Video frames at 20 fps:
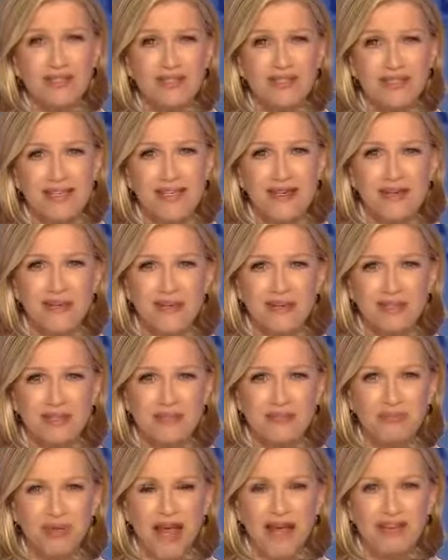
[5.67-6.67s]
see her
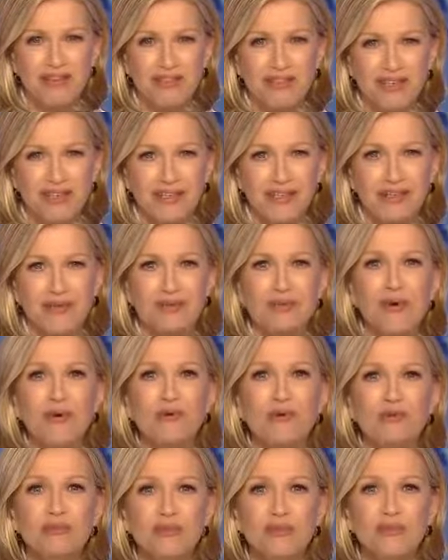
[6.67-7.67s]
splashing in those
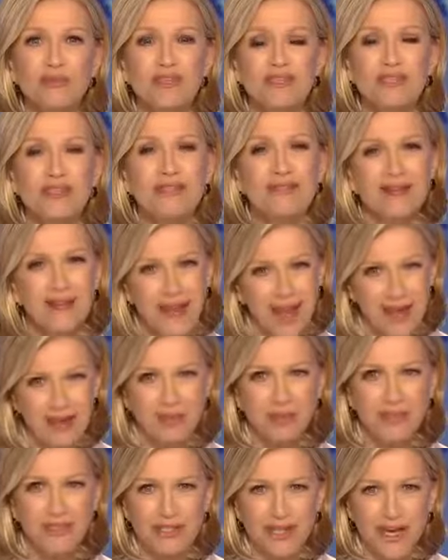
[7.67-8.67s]
old movies on the
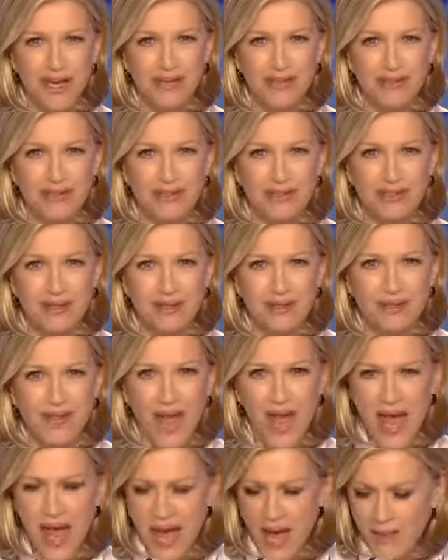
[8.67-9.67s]
cable channels.
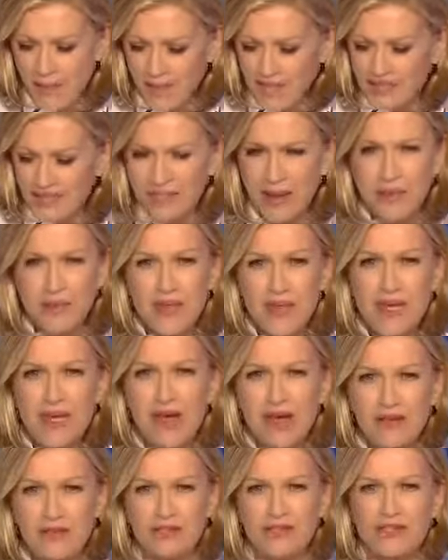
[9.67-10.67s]
But something
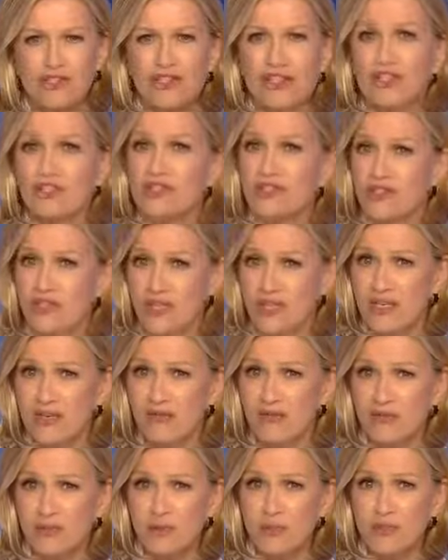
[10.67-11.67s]
else she
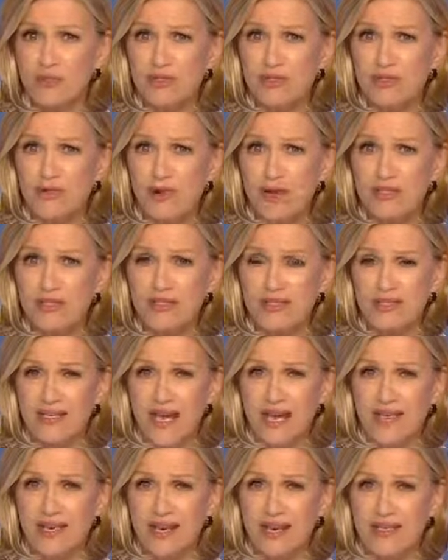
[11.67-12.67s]
achieved ripples across the
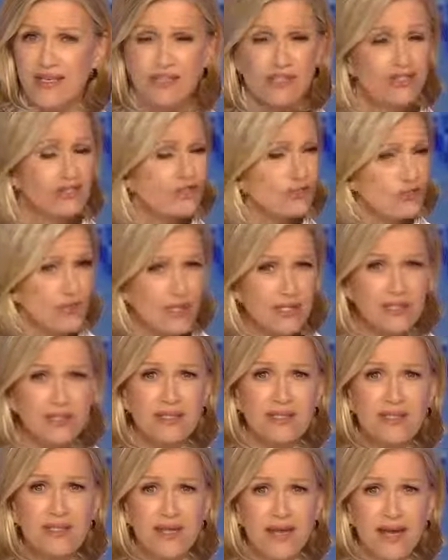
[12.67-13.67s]
decades straight to
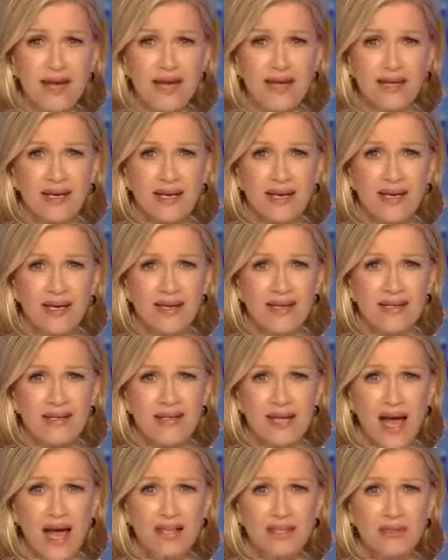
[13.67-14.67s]
today. This
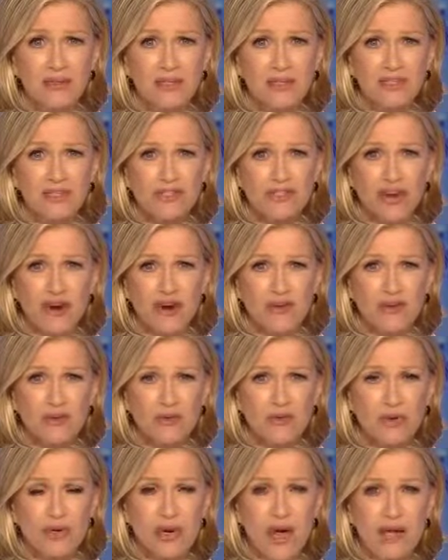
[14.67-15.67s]
Hollywood star who
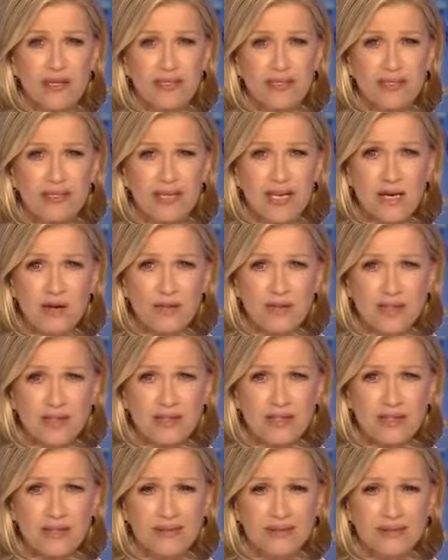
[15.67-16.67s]
put on
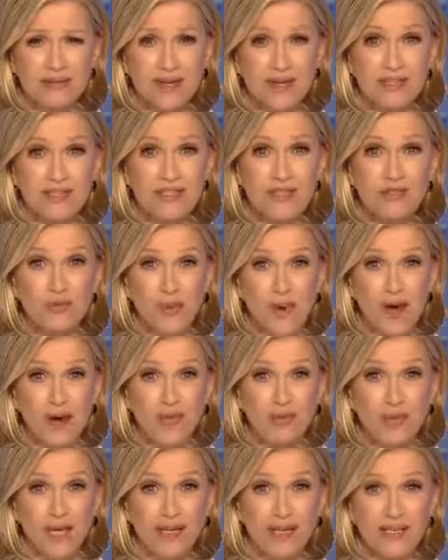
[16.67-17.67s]
sequins and
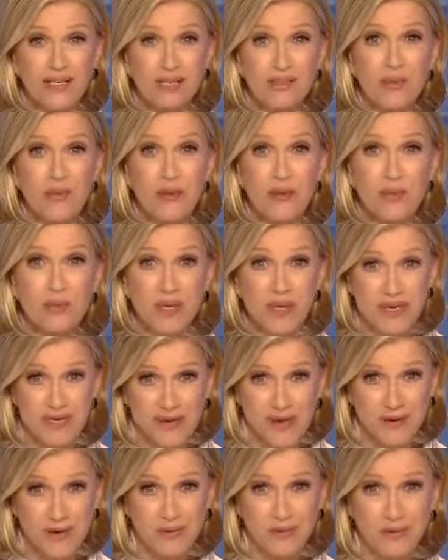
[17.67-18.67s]
swam like a
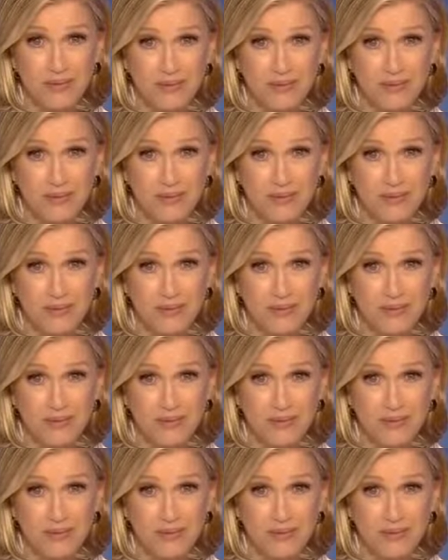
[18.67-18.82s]
torpedo.